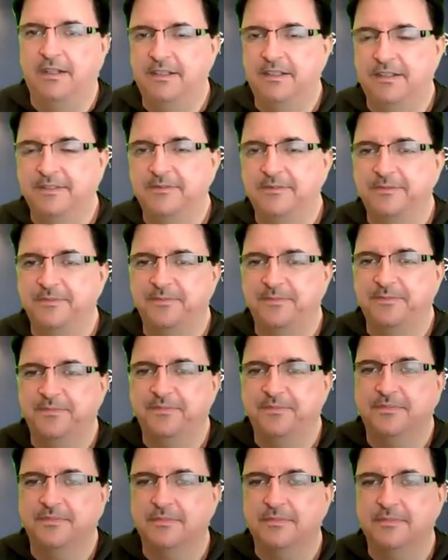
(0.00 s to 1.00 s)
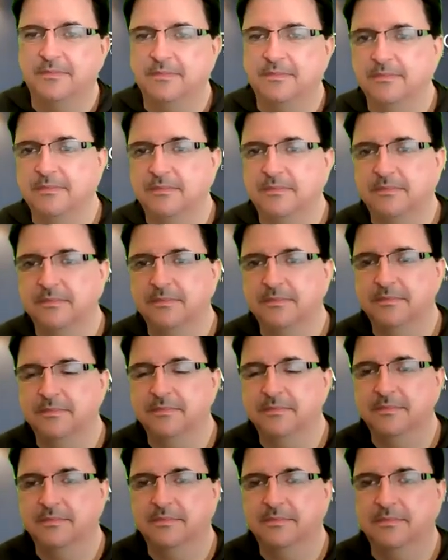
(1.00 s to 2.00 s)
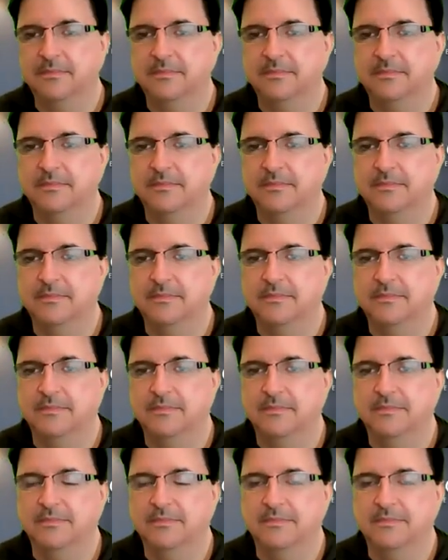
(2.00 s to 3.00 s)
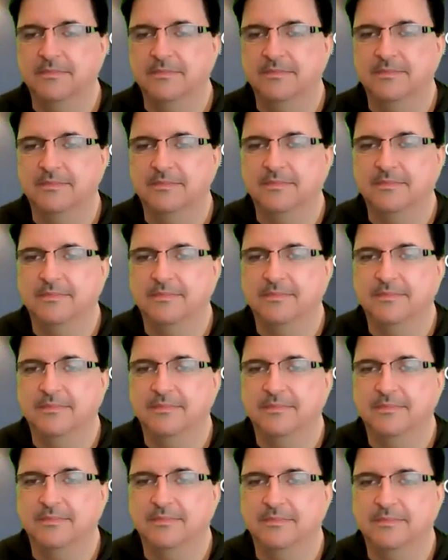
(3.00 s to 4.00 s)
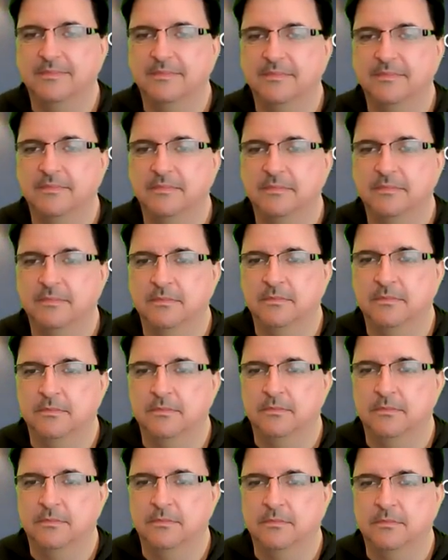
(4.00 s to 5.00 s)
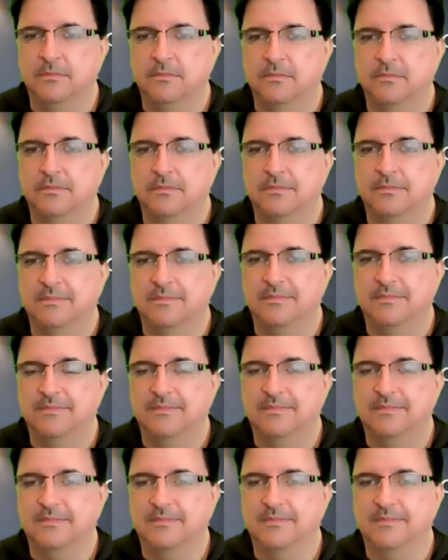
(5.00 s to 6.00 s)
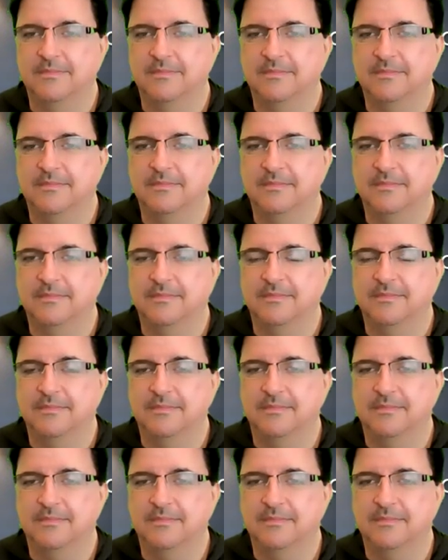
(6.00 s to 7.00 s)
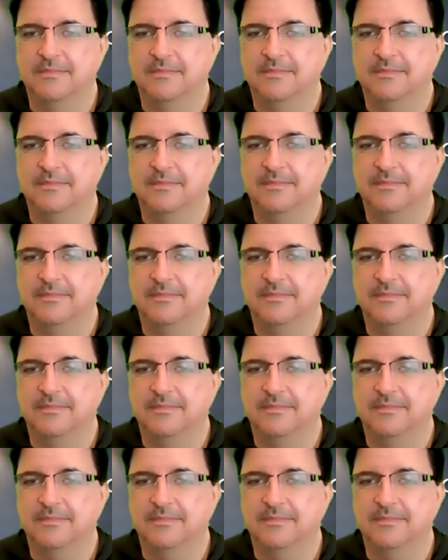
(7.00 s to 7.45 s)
(silent)